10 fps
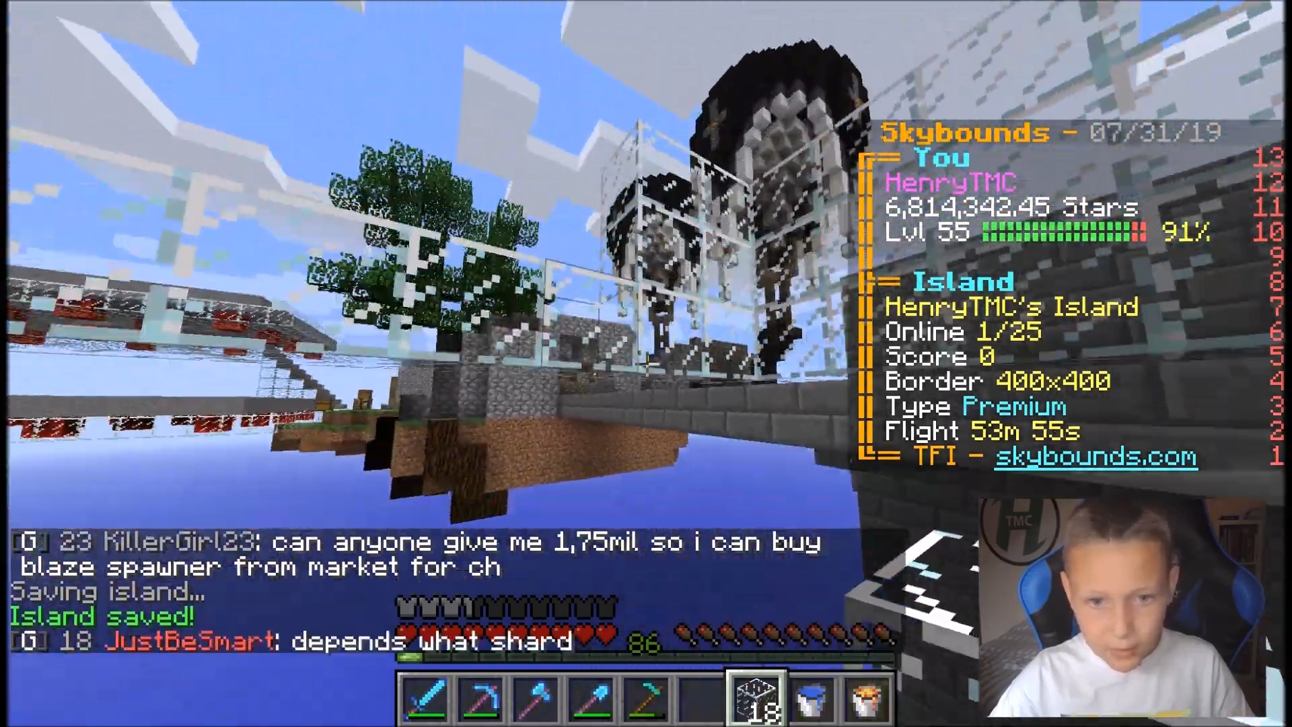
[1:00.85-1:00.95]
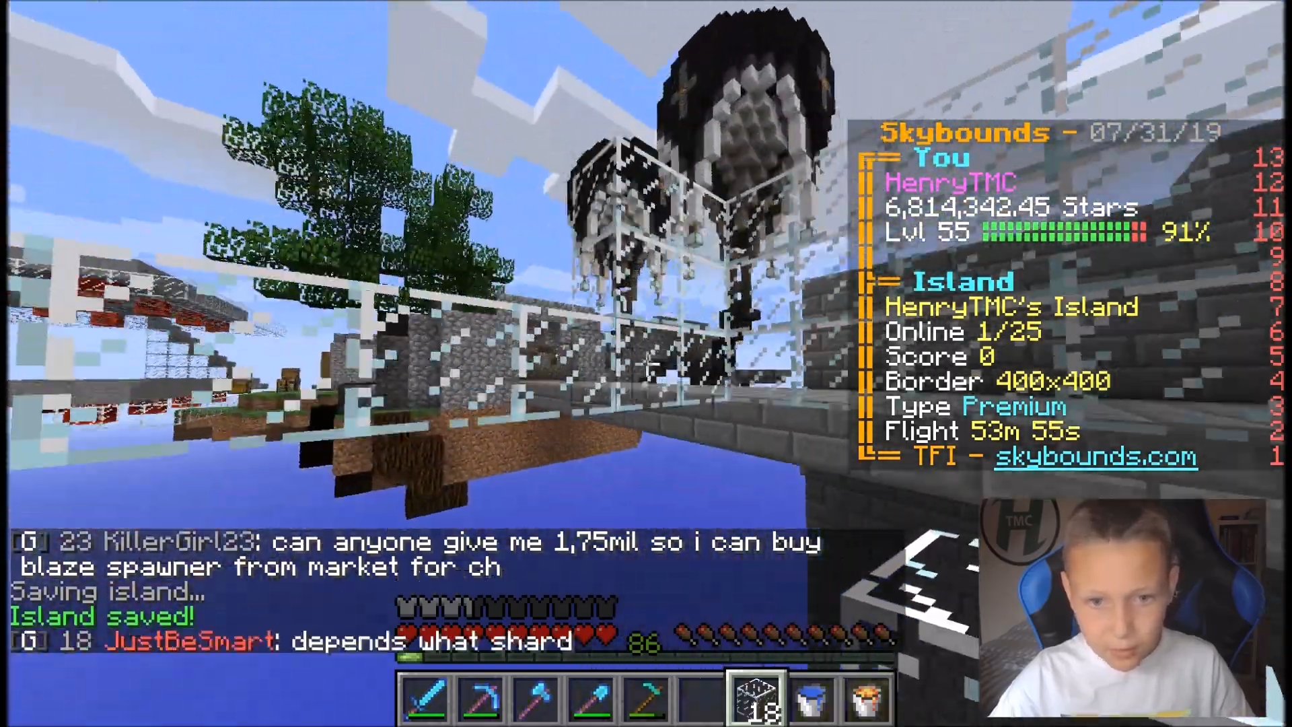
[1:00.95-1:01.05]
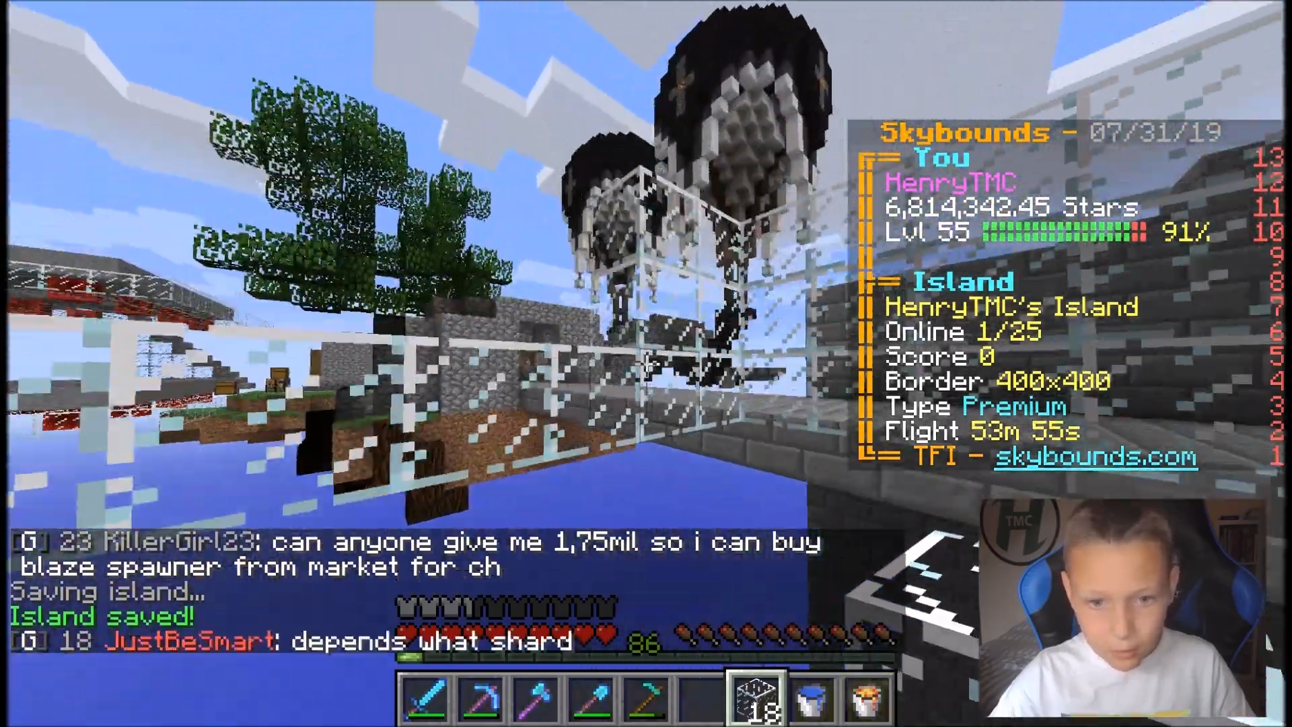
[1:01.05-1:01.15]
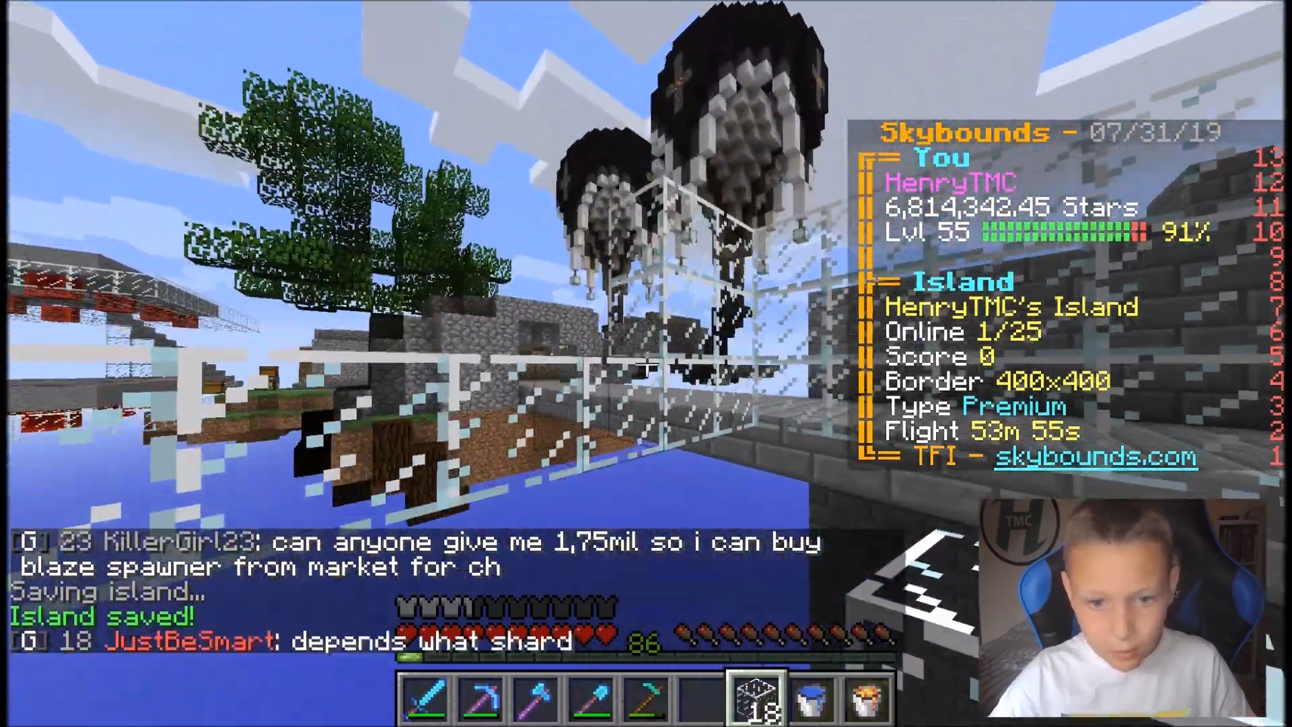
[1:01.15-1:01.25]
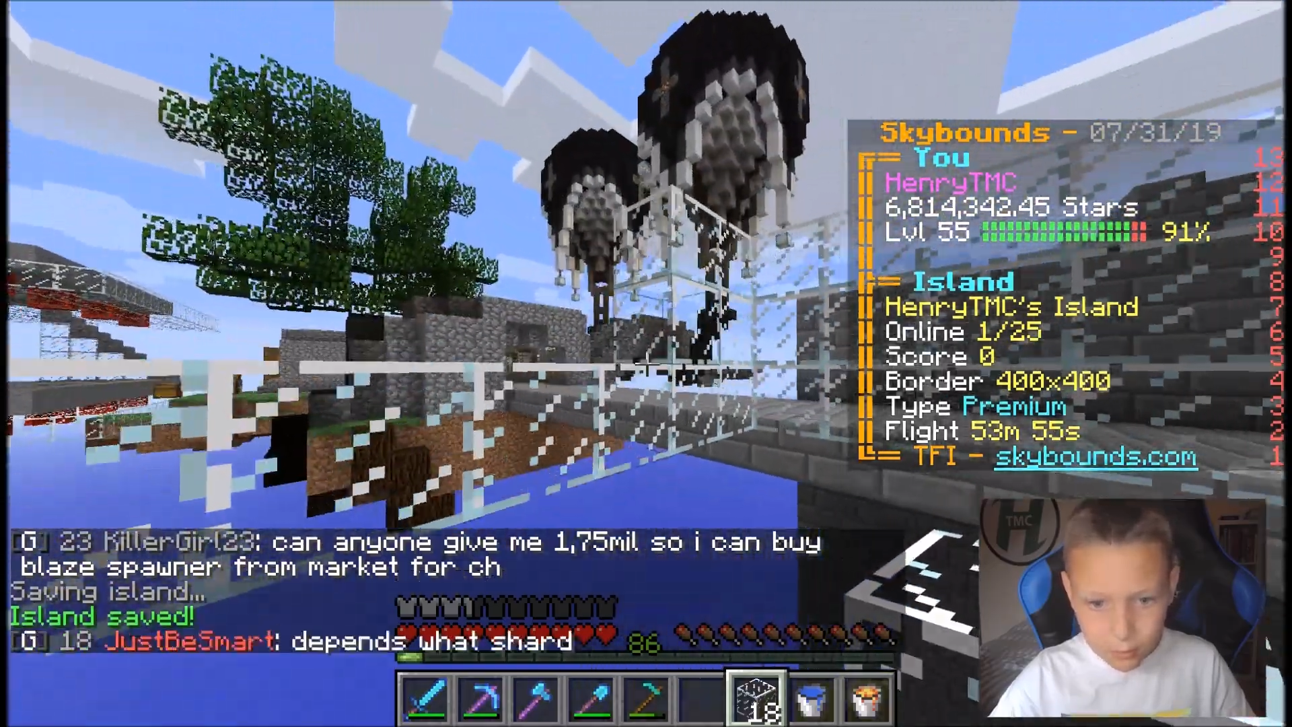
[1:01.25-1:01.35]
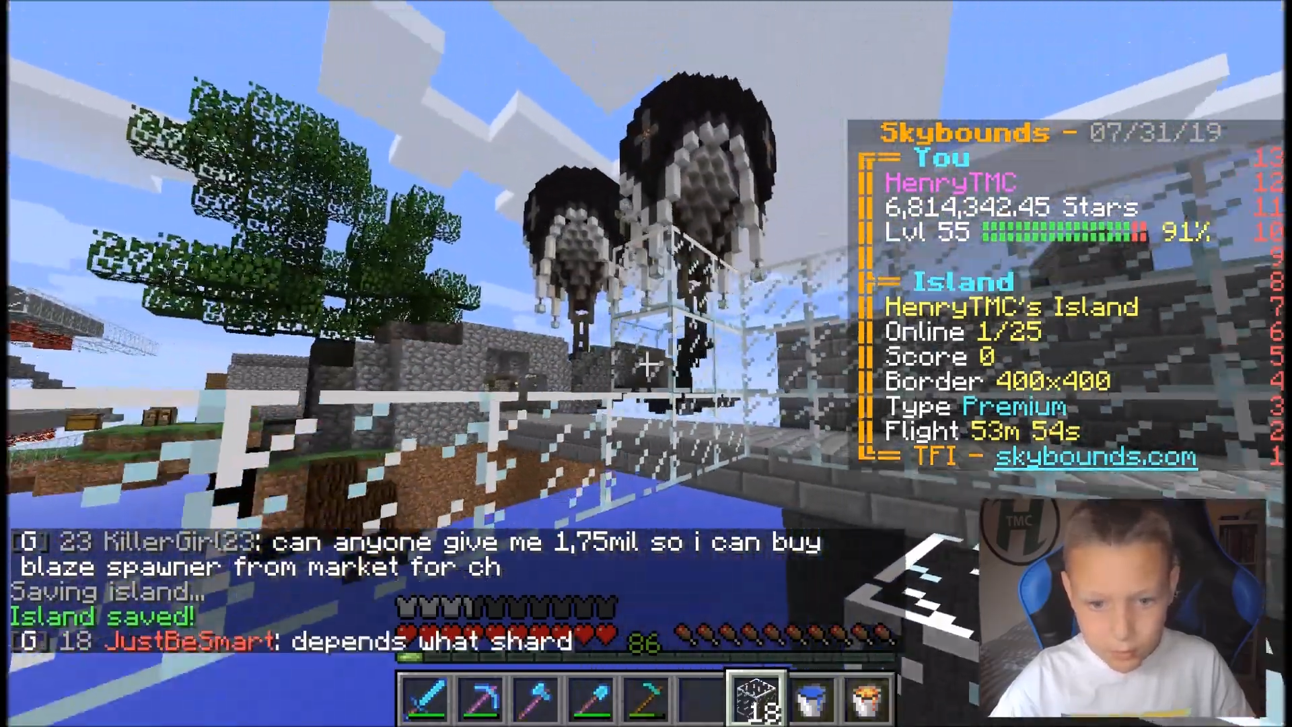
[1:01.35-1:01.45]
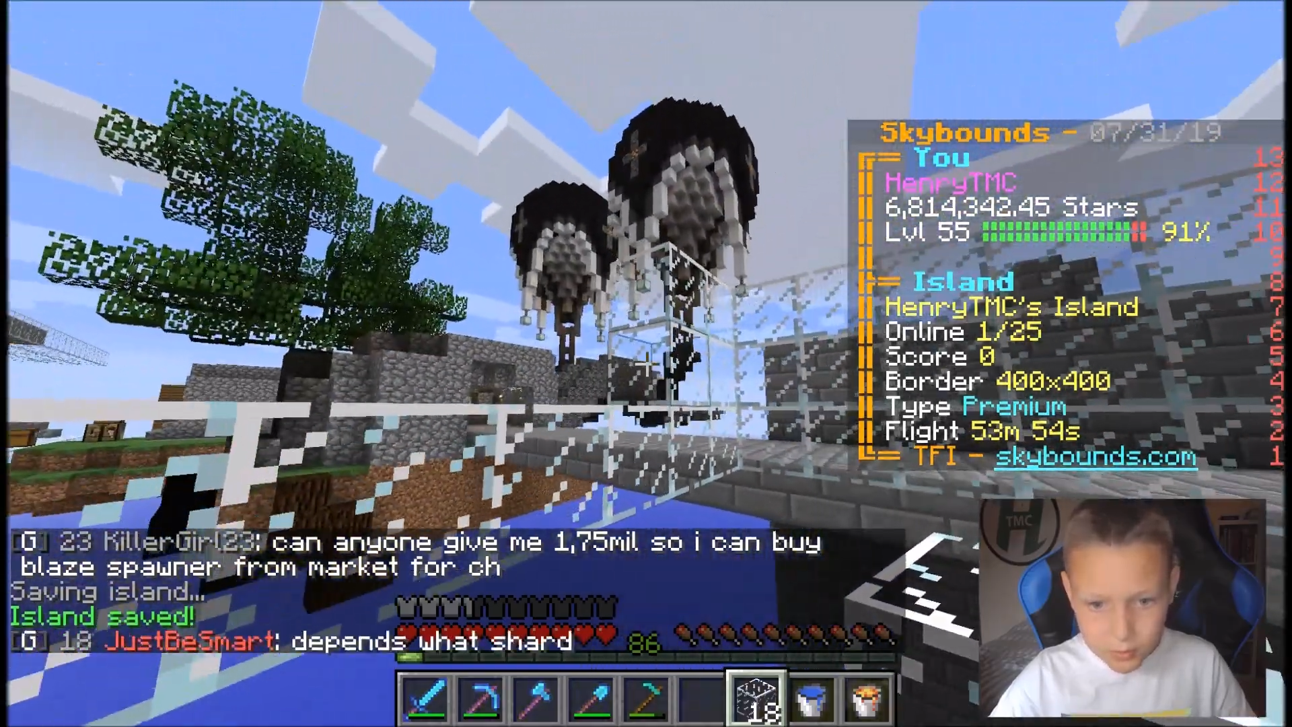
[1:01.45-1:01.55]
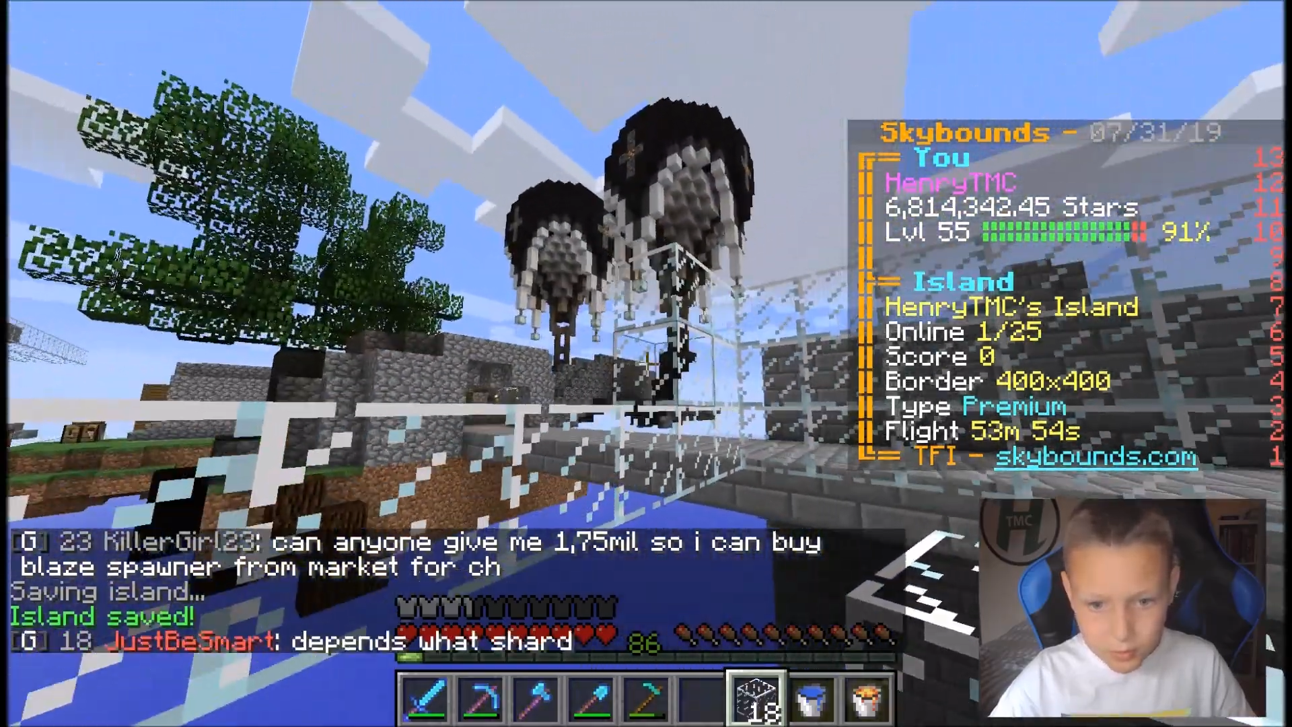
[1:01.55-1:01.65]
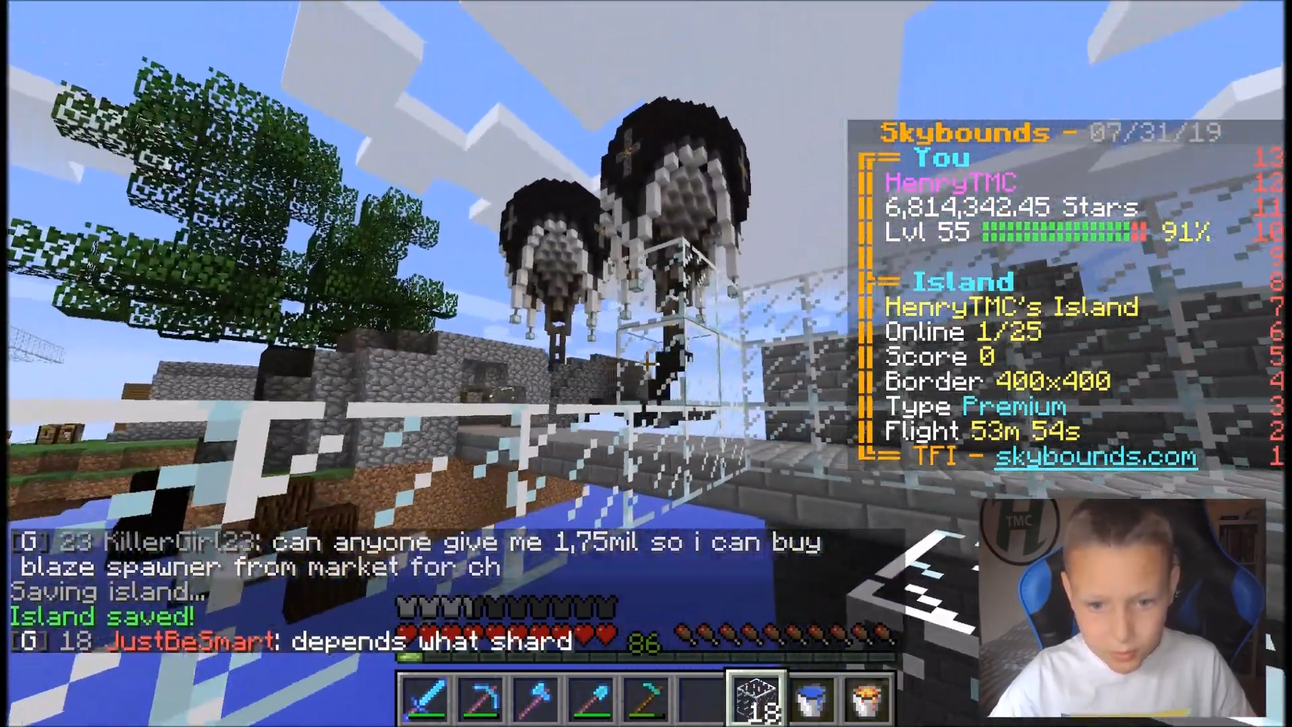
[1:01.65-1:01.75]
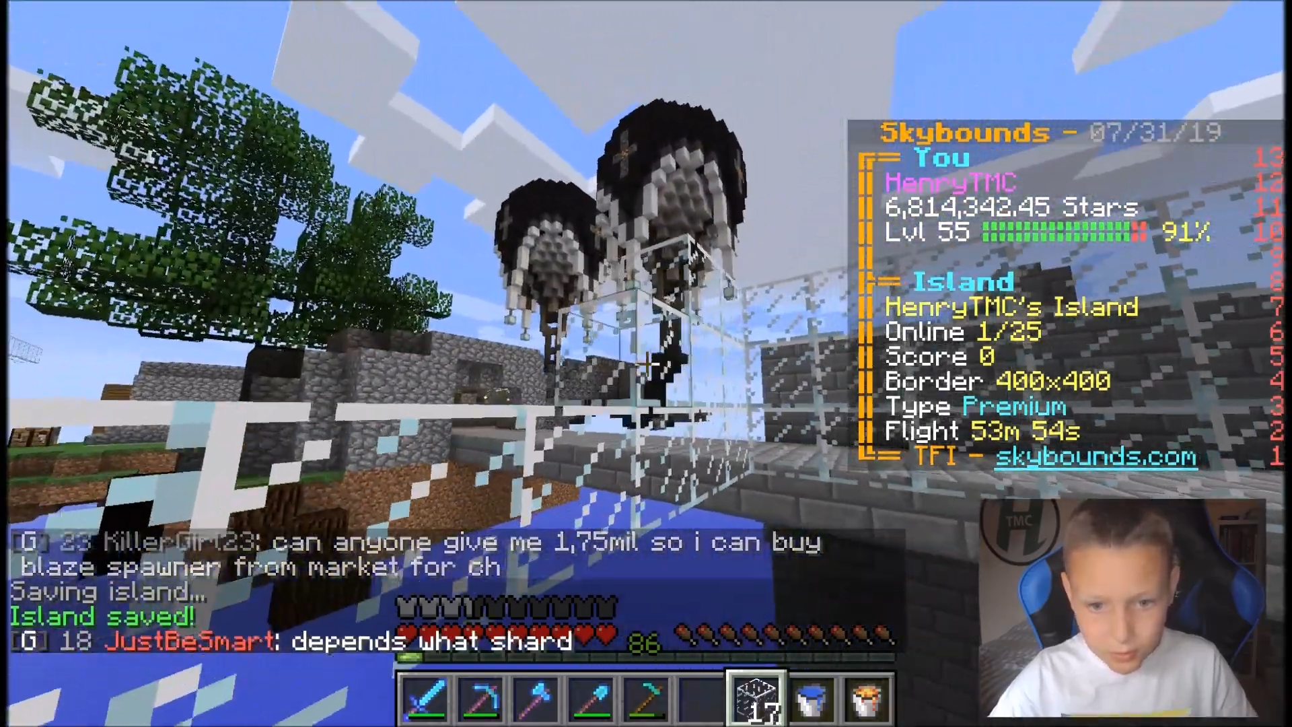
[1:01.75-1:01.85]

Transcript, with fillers: golems